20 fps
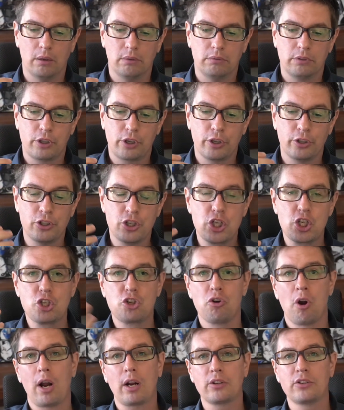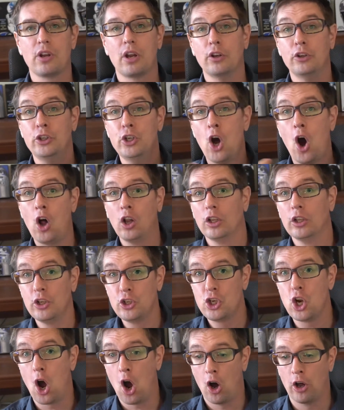construct knowledge
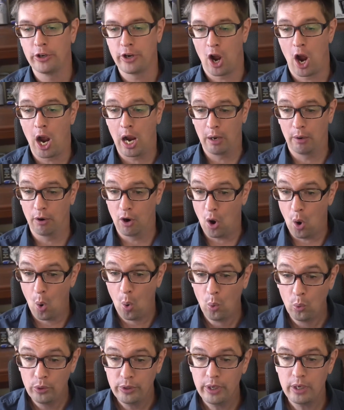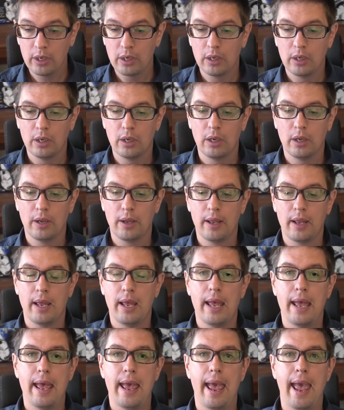on our own,
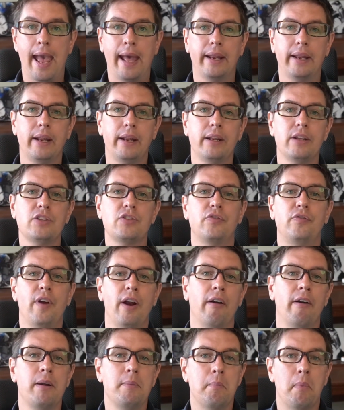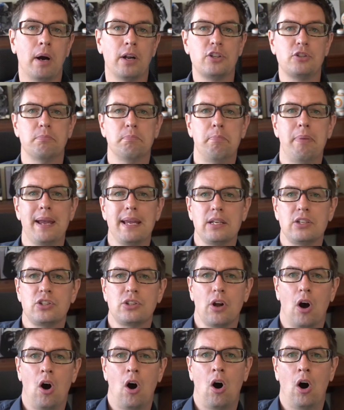and it is very much based
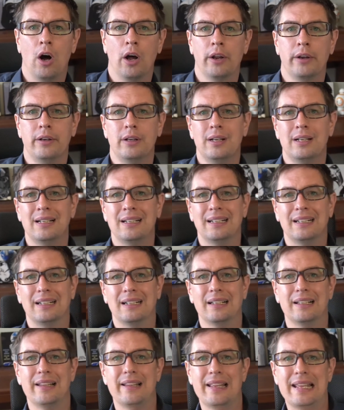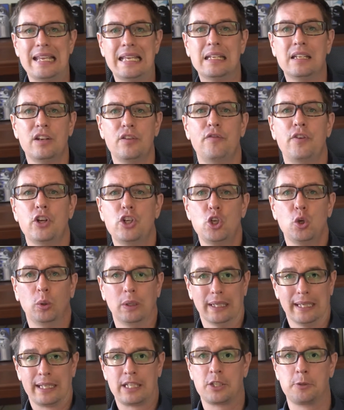on individual
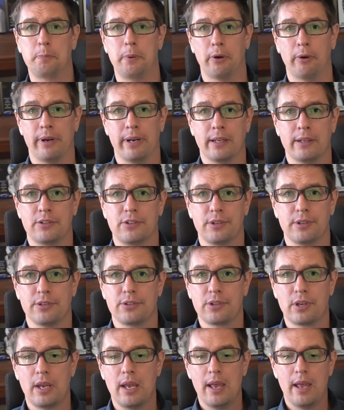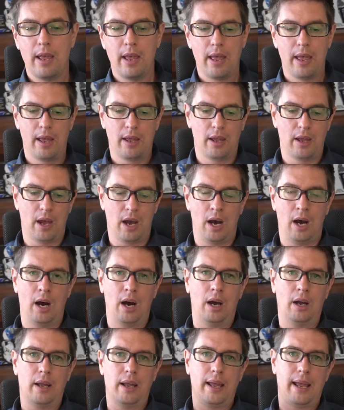experiences.
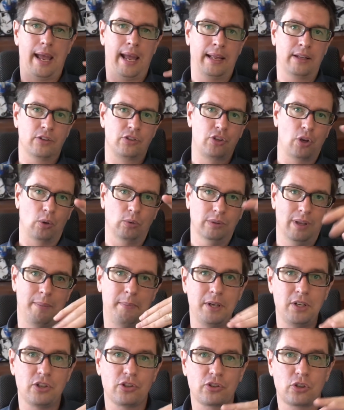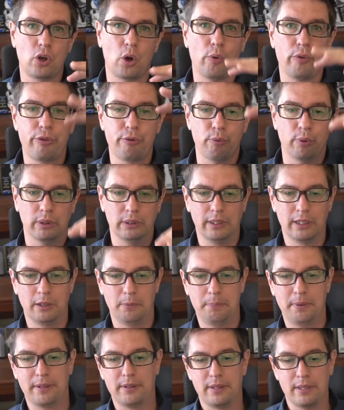And so let me just go through a little
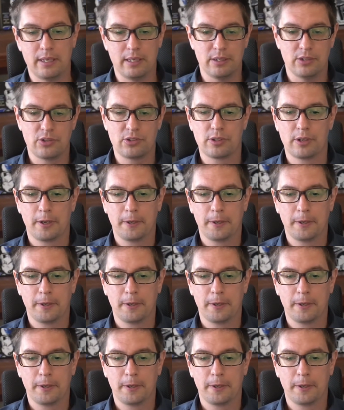bit these